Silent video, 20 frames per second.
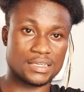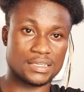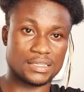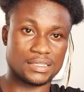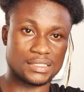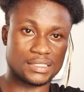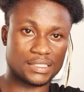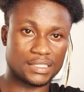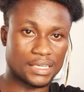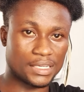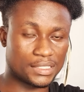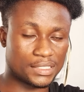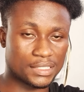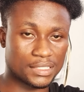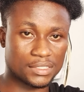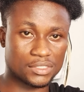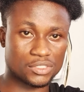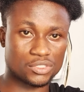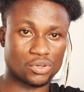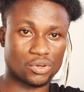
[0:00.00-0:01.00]

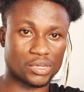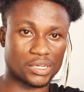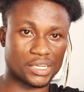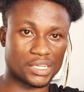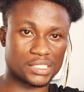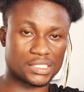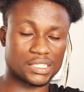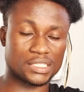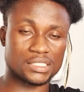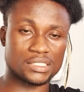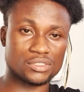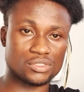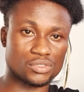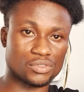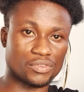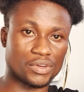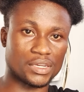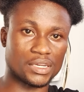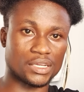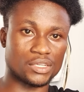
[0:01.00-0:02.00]
settings or dish settings
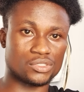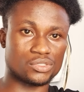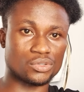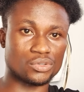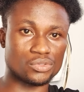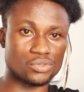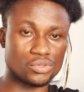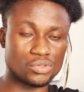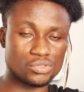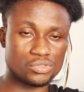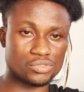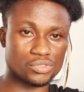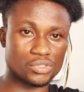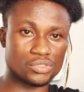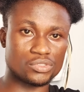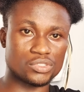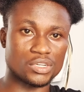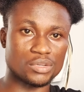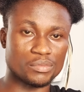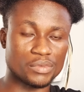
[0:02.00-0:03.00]
over there. So you go straight
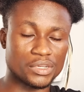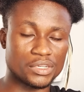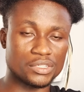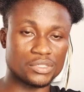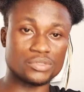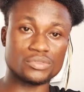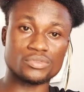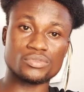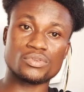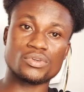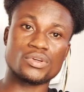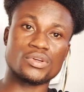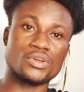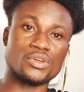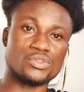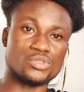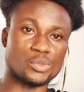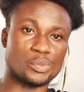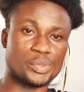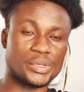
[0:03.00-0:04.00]
to the menu,
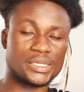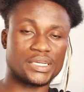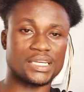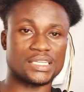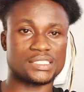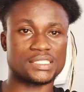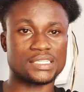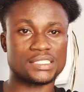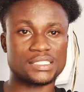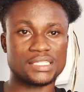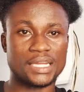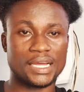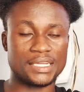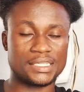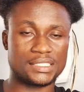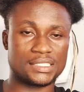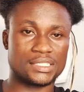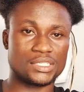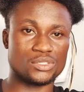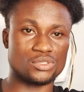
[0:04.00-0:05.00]
you pick the
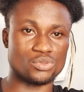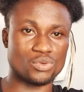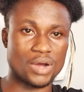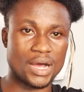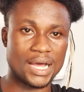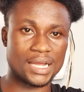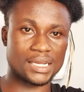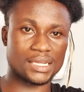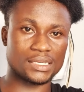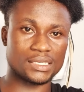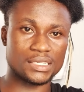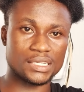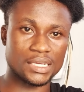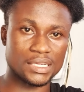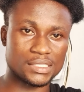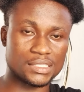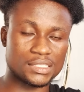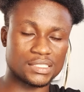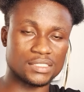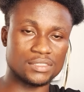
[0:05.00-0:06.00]
satellite, you add the
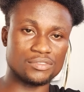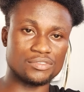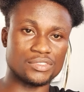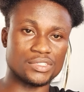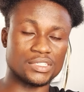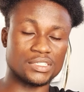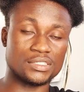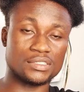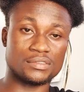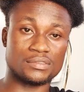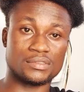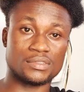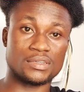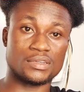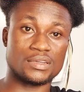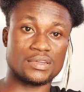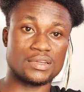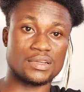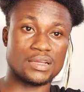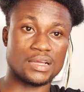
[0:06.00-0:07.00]
Dstv,
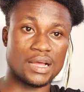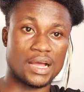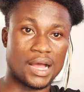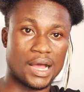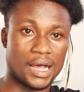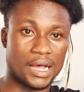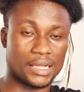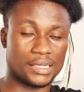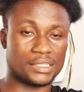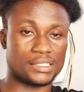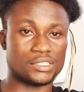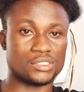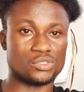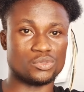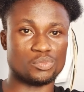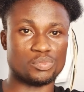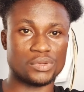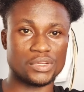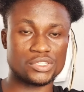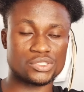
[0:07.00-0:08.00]
and you
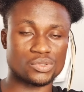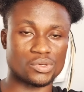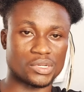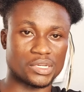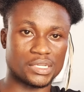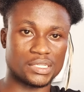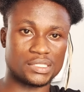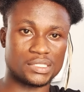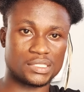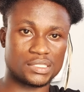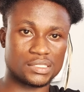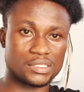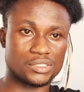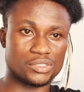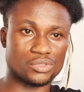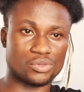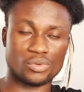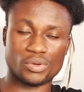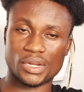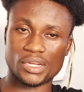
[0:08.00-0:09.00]
place on it, you
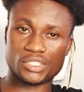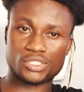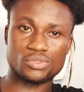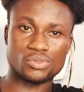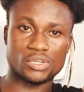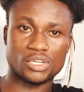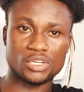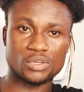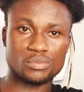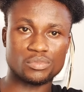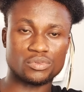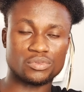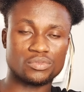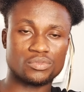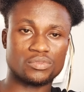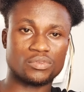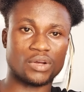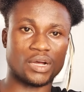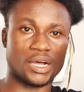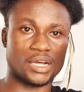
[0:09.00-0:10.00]
connect your cable,
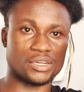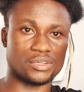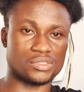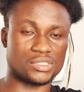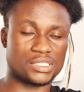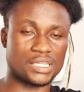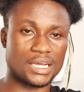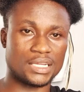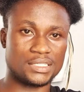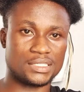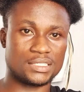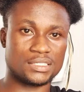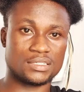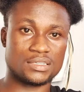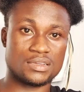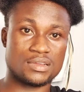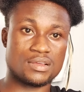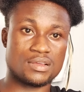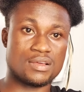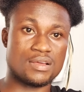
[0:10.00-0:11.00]
and you start
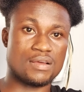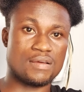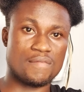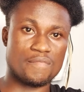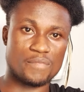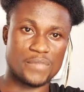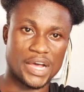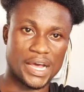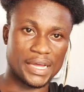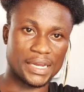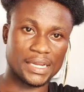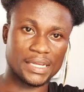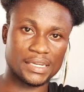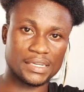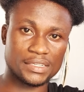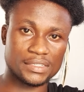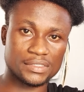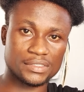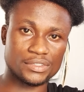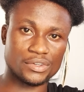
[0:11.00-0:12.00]
panning
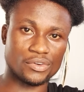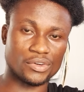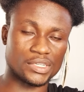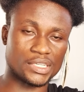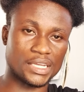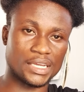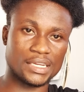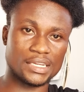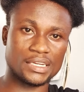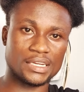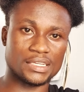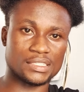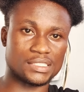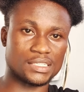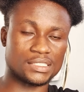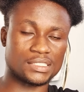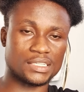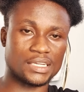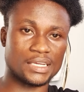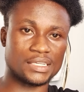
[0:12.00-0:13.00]
or turning the
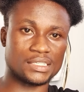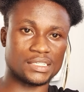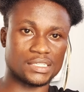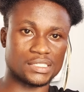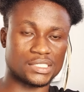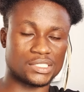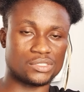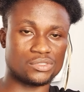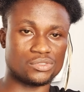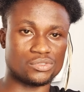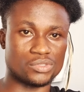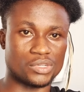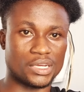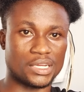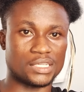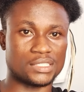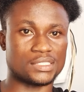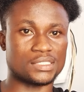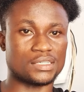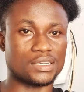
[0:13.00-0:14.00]
satellite dish to get
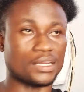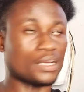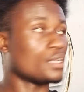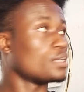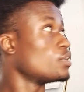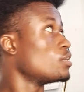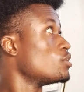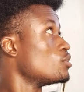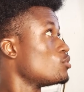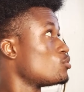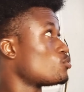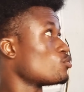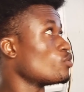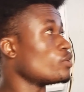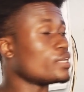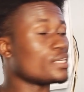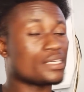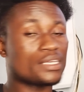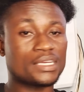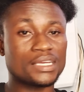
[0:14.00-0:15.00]
a signal. So
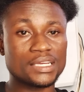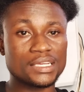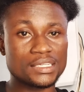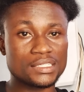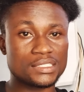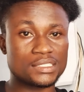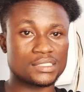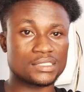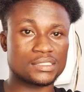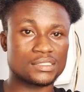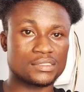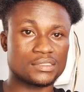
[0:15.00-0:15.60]
in case